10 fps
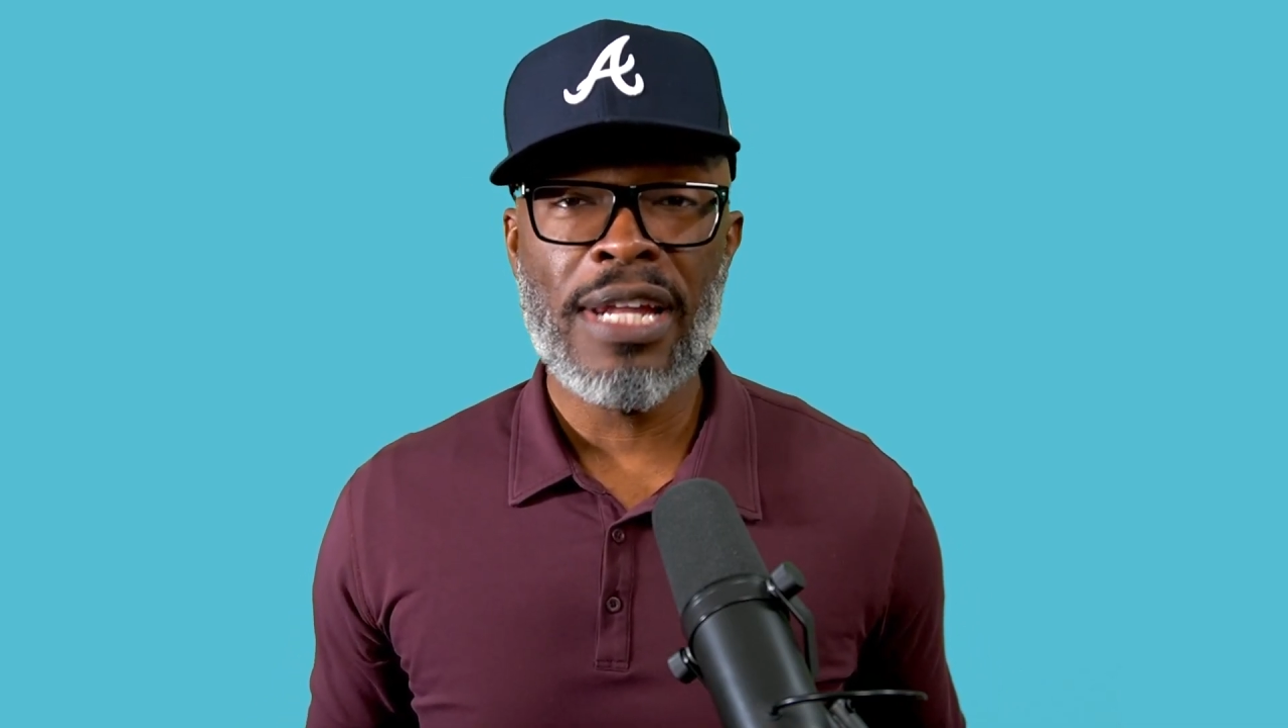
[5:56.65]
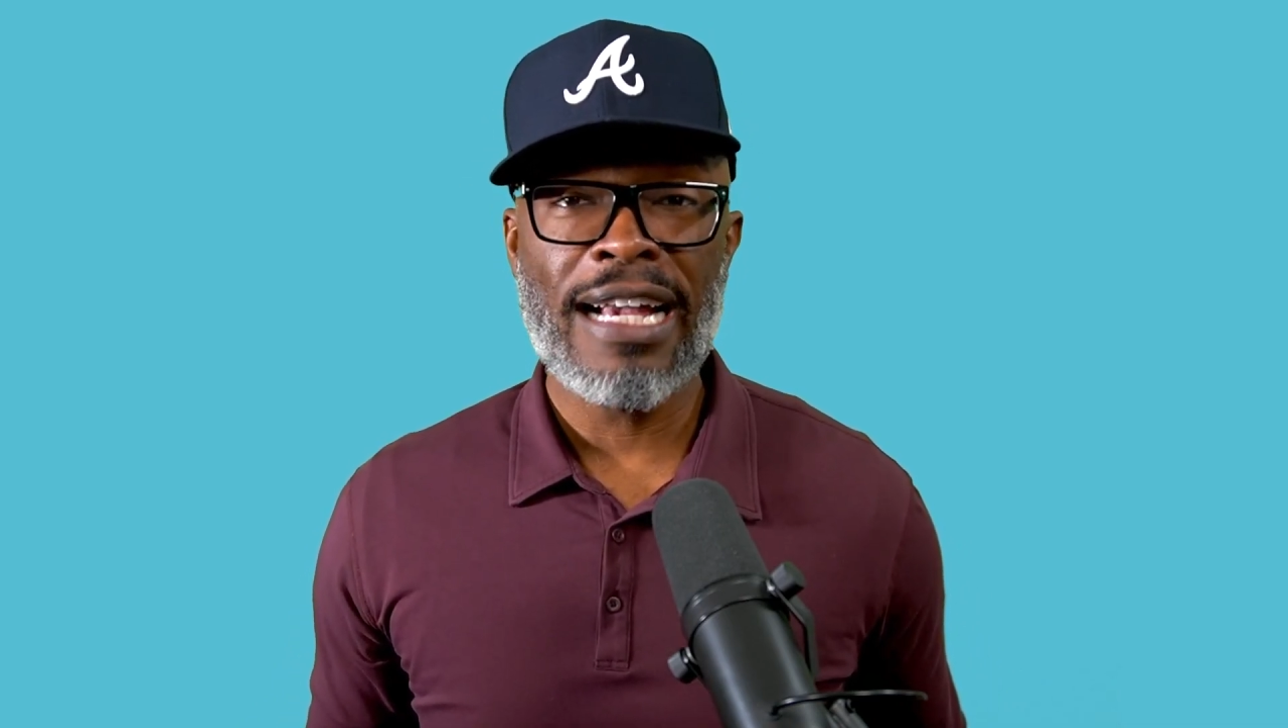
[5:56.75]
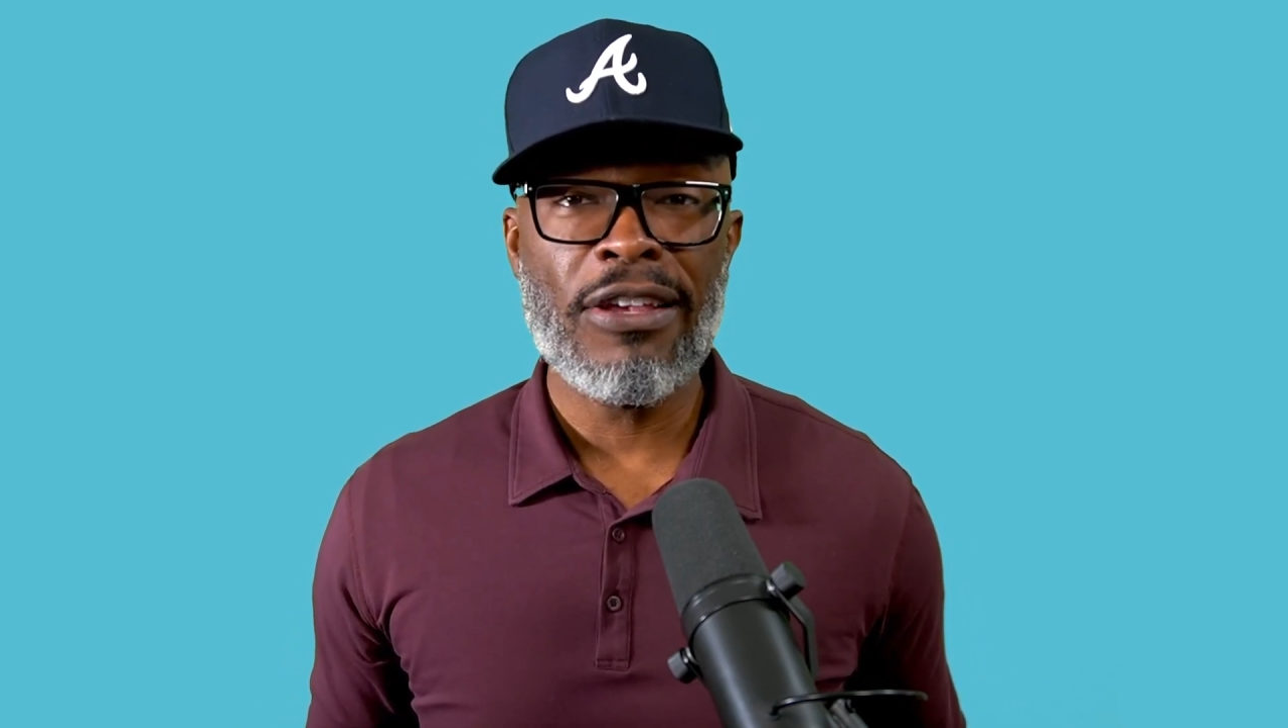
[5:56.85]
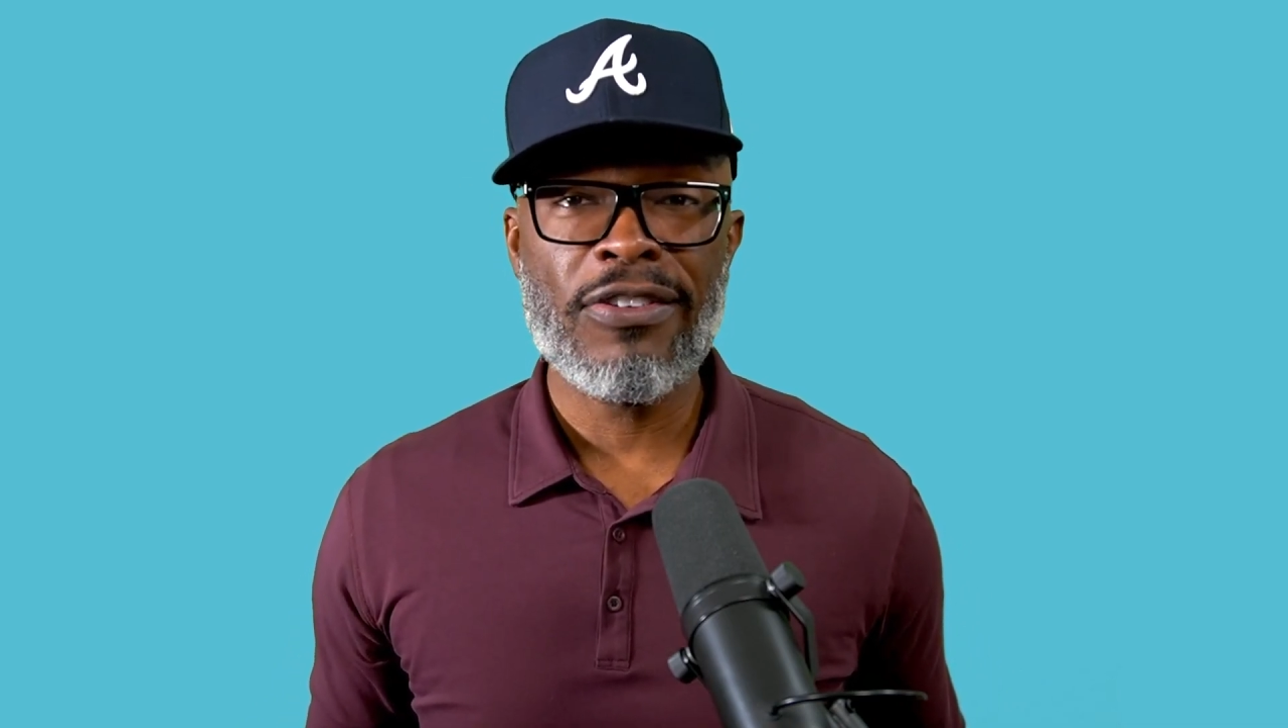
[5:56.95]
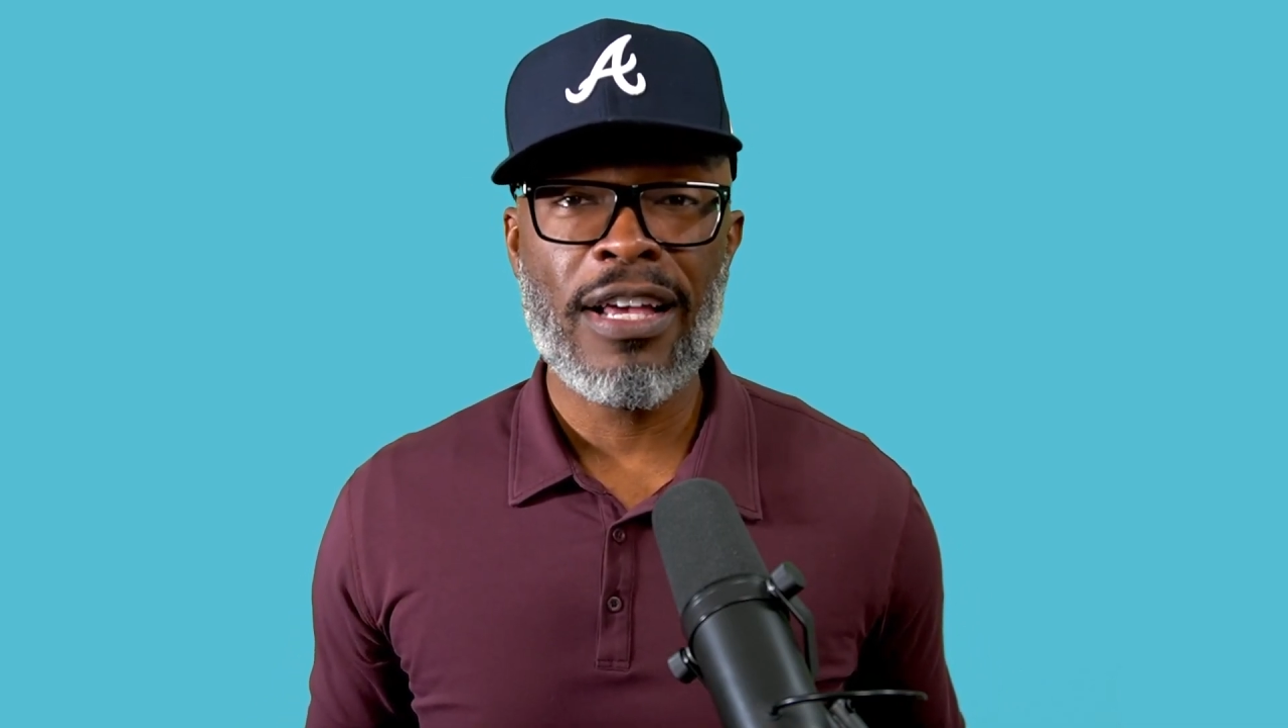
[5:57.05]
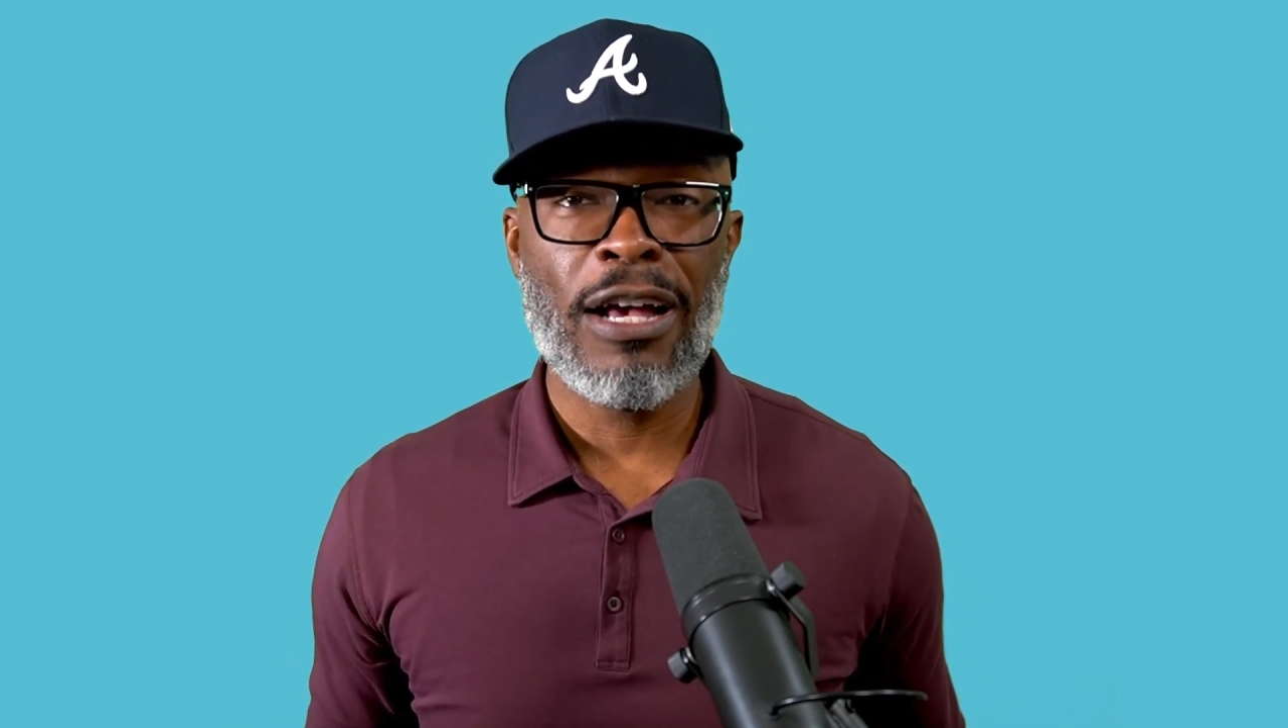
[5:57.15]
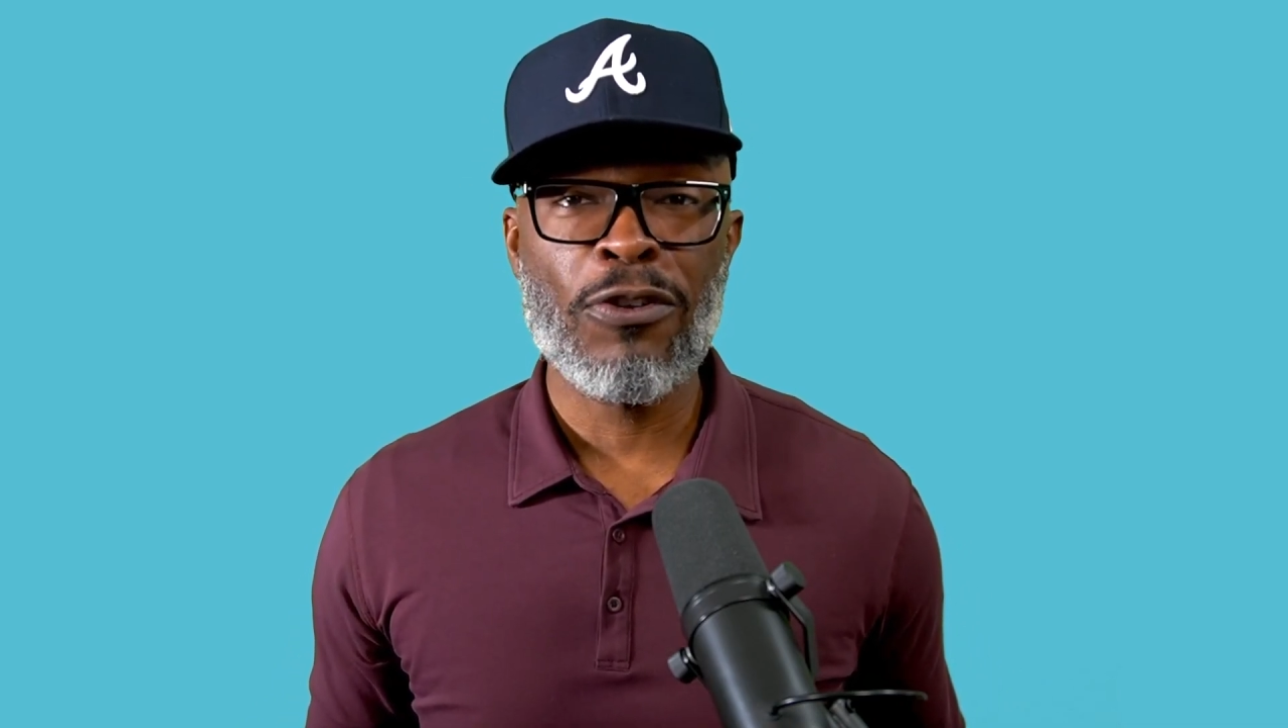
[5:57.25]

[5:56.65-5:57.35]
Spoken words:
Nike slides